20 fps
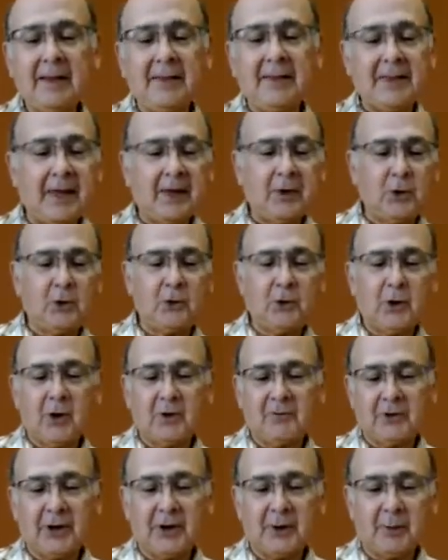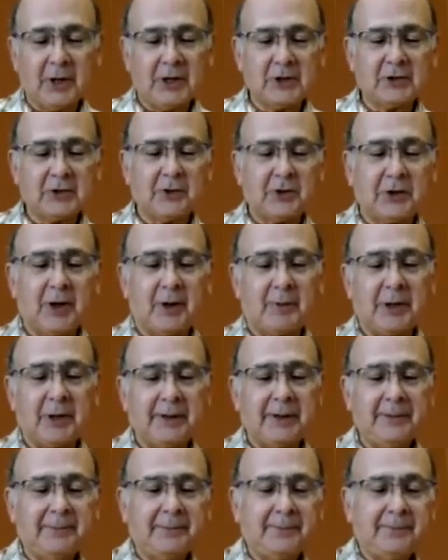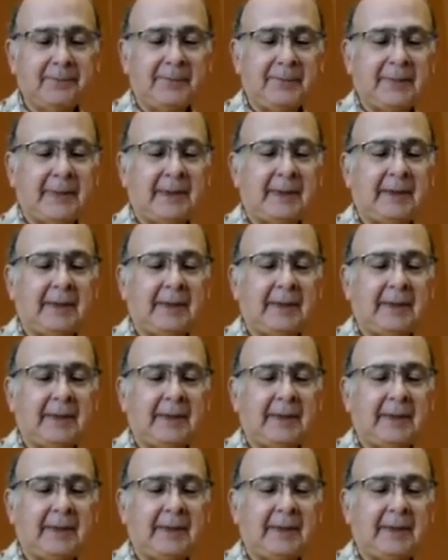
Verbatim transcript: Thank you all very much for coming. I